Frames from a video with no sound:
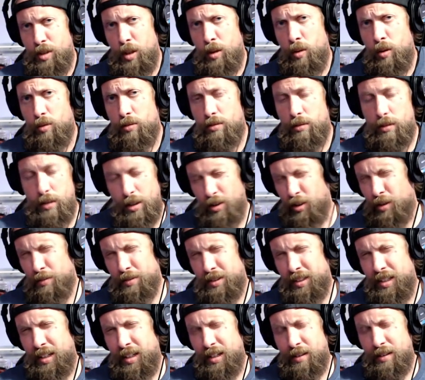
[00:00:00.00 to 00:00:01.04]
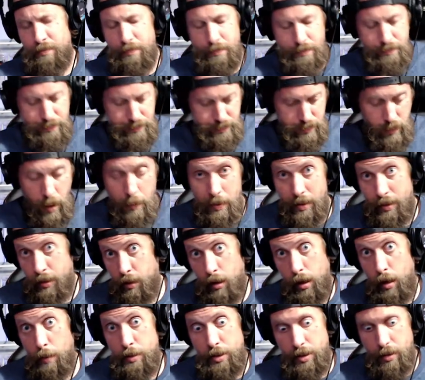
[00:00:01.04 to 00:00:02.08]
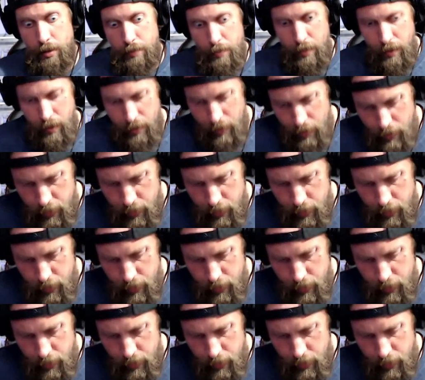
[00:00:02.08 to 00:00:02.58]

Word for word: don't. You know what I'm saying? I mean, the option could be